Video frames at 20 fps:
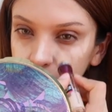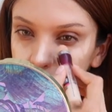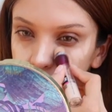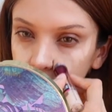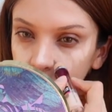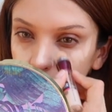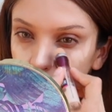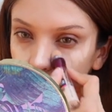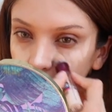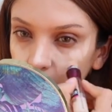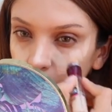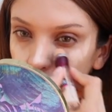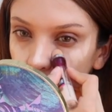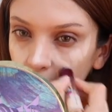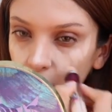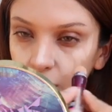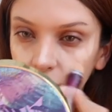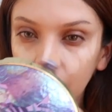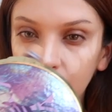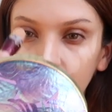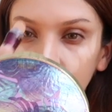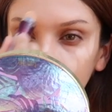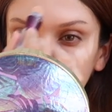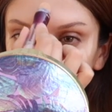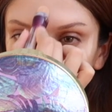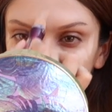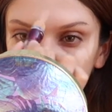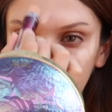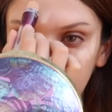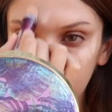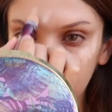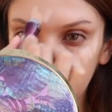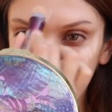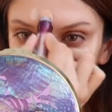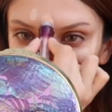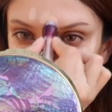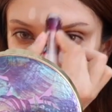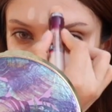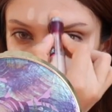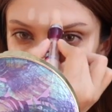
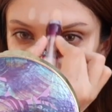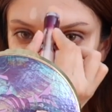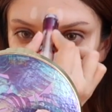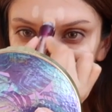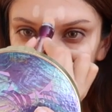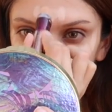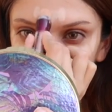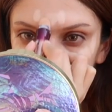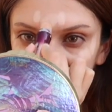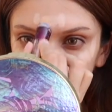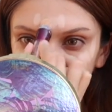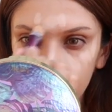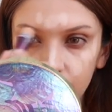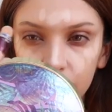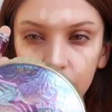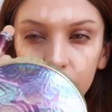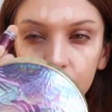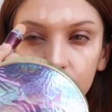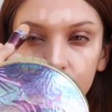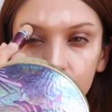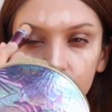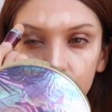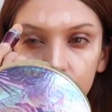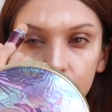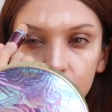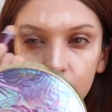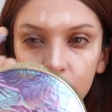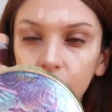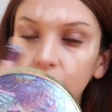[no speech]